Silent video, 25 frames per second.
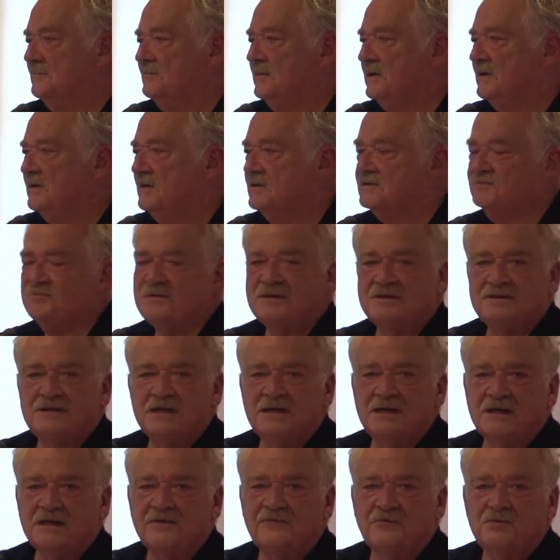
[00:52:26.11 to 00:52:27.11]
because we
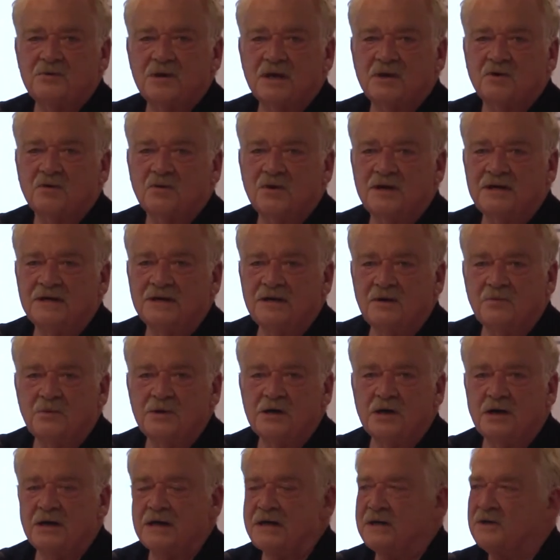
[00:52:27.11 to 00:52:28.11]
think if we are critical,
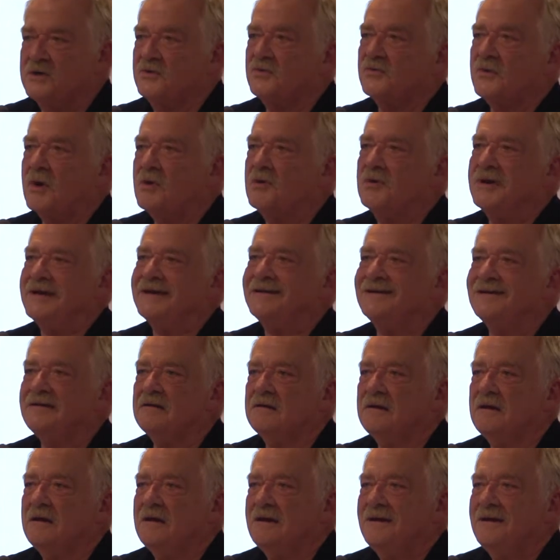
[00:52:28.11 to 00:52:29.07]
we are heroic.